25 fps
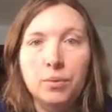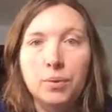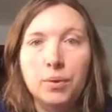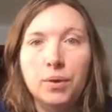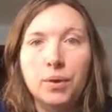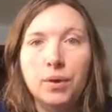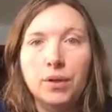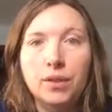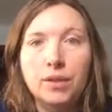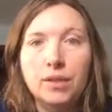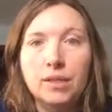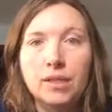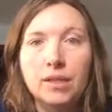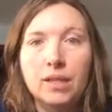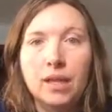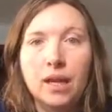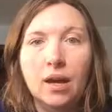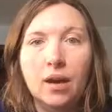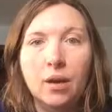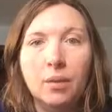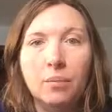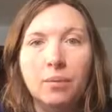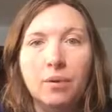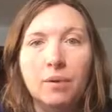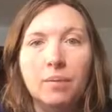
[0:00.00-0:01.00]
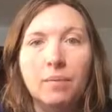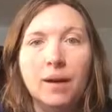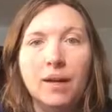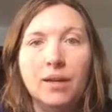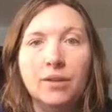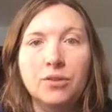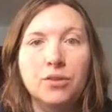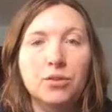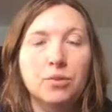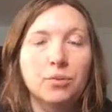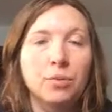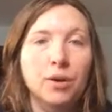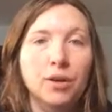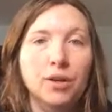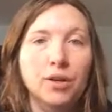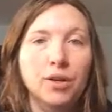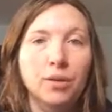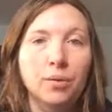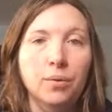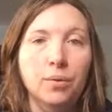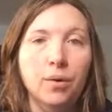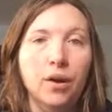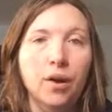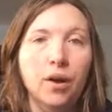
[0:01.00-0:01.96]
words to help remind you where you